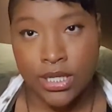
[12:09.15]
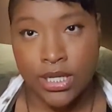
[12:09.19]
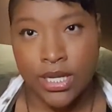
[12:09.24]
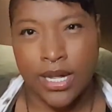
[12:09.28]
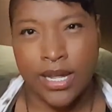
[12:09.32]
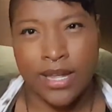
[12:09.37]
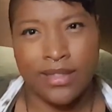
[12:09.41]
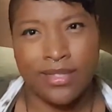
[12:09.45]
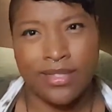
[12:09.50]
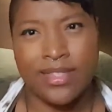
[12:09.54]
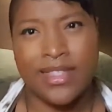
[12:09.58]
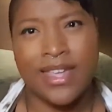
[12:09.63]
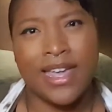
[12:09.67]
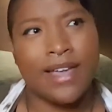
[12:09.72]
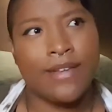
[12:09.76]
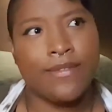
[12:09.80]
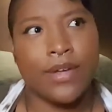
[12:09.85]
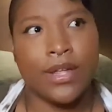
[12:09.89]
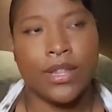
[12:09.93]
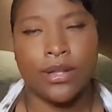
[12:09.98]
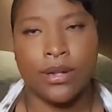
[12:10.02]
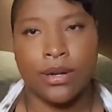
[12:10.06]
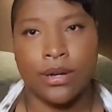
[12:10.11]
And they
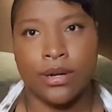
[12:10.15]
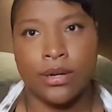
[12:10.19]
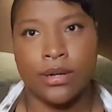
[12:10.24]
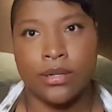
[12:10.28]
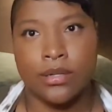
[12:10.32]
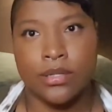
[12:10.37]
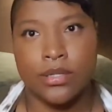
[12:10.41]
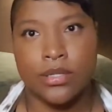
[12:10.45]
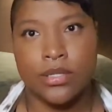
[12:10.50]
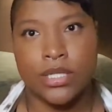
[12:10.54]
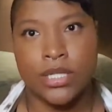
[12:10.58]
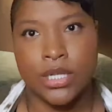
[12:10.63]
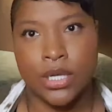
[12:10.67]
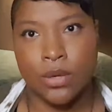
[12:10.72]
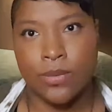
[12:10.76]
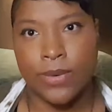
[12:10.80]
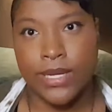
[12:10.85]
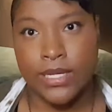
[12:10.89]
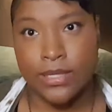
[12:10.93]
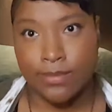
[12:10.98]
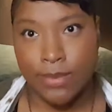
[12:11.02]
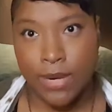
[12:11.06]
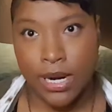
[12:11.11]
have other zero
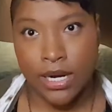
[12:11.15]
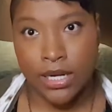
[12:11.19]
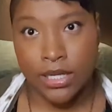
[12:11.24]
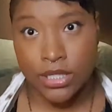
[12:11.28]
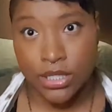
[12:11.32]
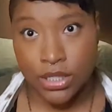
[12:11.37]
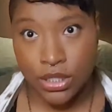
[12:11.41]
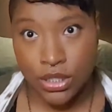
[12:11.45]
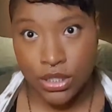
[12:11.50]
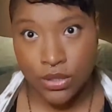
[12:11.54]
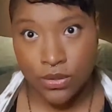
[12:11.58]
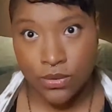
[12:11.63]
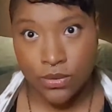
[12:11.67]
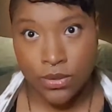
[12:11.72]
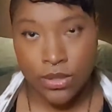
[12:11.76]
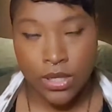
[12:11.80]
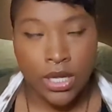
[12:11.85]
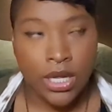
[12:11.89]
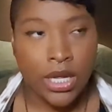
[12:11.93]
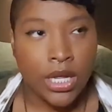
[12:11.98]
waste products too.